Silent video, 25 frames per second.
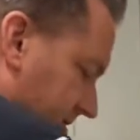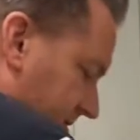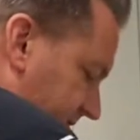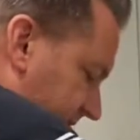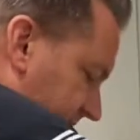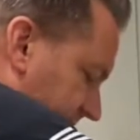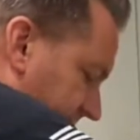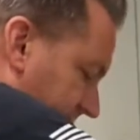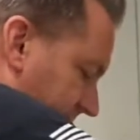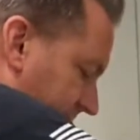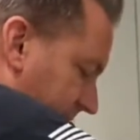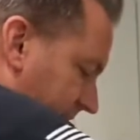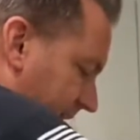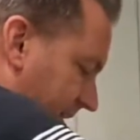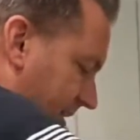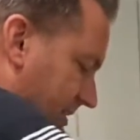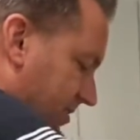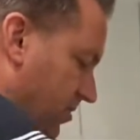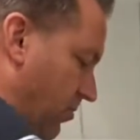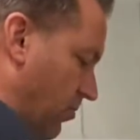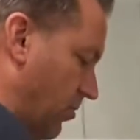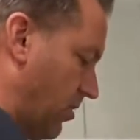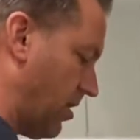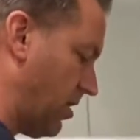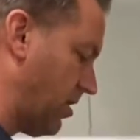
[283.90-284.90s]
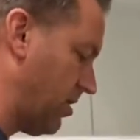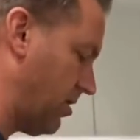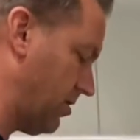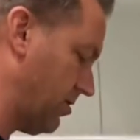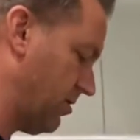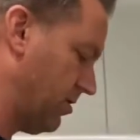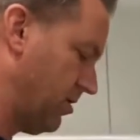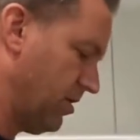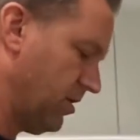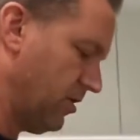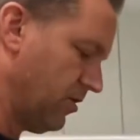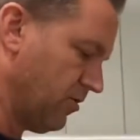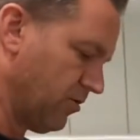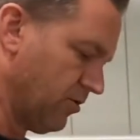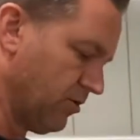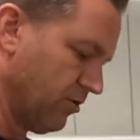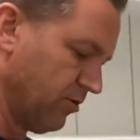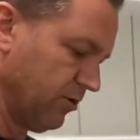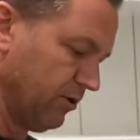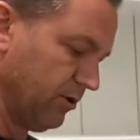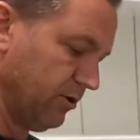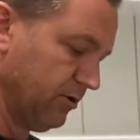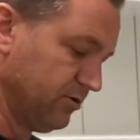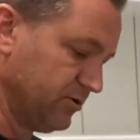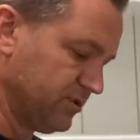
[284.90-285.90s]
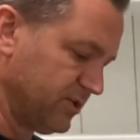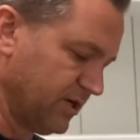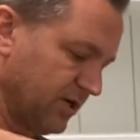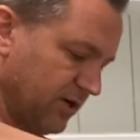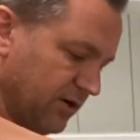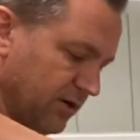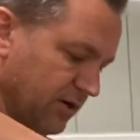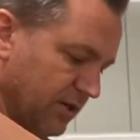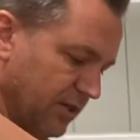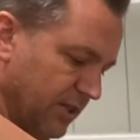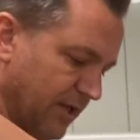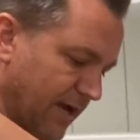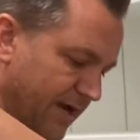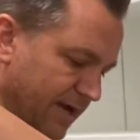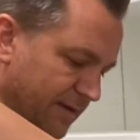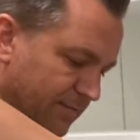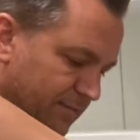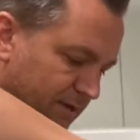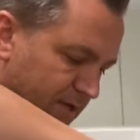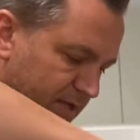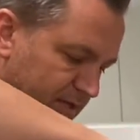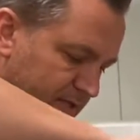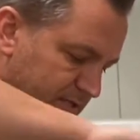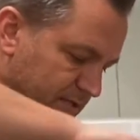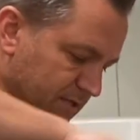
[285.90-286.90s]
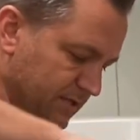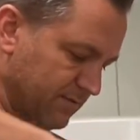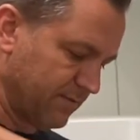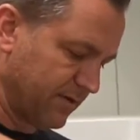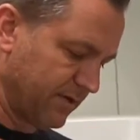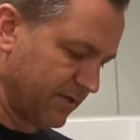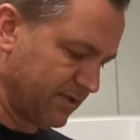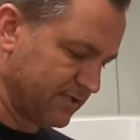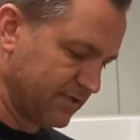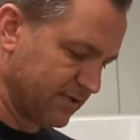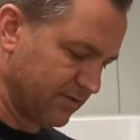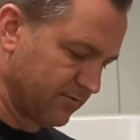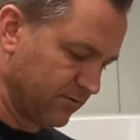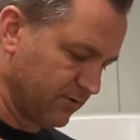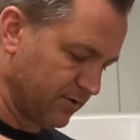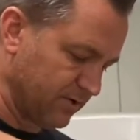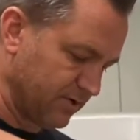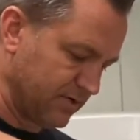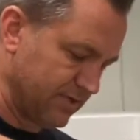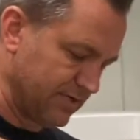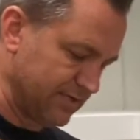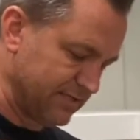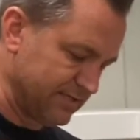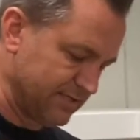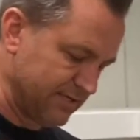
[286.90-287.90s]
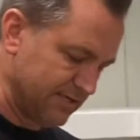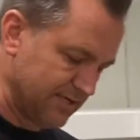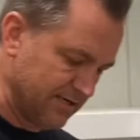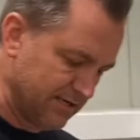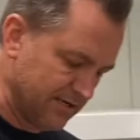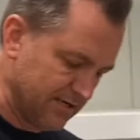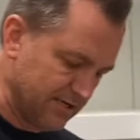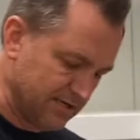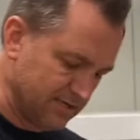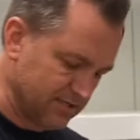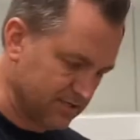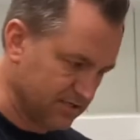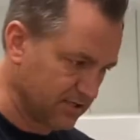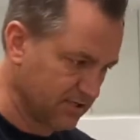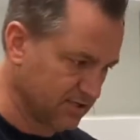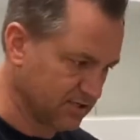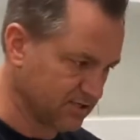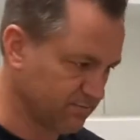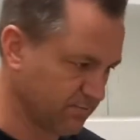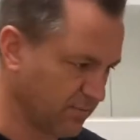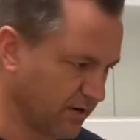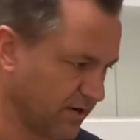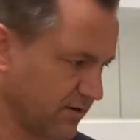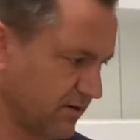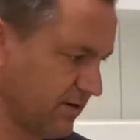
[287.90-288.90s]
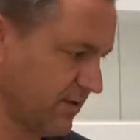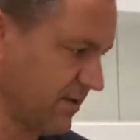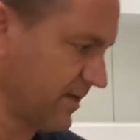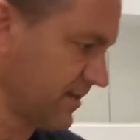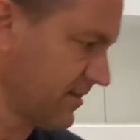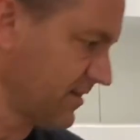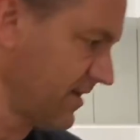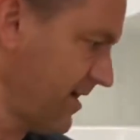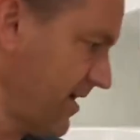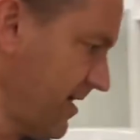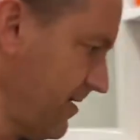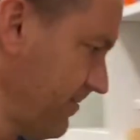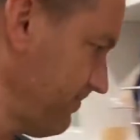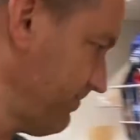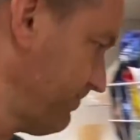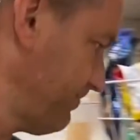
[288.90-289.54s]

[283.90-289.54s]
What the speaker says: sagging down the wall or losing your alignment. It makes it really easy. So you just butter it like that.